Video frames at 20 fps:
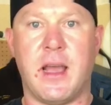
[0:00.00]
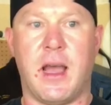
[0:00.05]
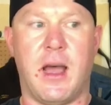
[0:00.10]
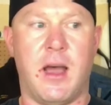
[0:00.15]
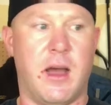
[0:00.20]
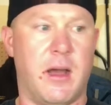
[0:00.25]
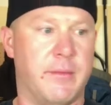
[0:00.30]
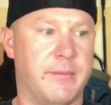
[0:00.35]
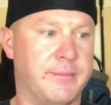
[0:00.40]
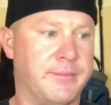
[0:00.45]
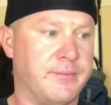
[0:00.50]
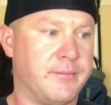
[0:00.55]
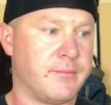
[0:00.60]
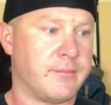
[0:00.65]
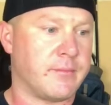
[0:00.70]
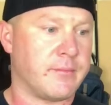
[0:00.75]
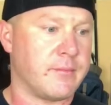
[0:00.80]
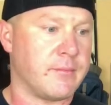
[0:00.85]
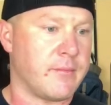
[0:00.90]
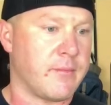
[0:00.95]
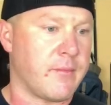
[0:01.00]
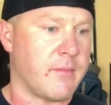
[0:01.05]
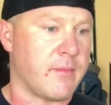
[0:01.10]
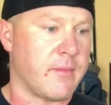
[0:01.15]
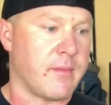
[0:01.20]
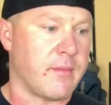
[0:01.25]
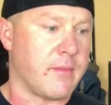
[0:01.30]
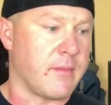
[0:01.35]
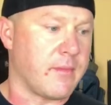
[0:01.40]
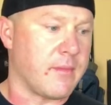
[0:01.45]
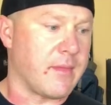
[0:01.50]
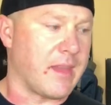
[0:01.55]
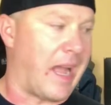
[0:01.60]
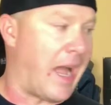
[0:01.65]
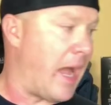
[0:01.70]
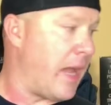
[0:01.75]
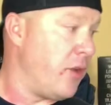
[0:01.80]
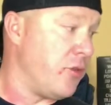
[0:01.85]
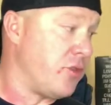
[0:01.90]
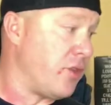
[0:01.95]

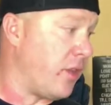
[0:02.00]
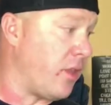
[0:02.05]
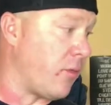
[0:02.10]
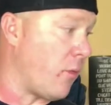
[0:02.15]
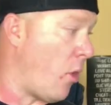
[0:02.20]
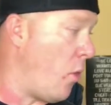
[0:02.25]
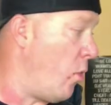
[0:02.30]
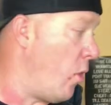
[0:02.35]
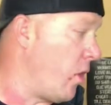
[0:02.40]
I usually throw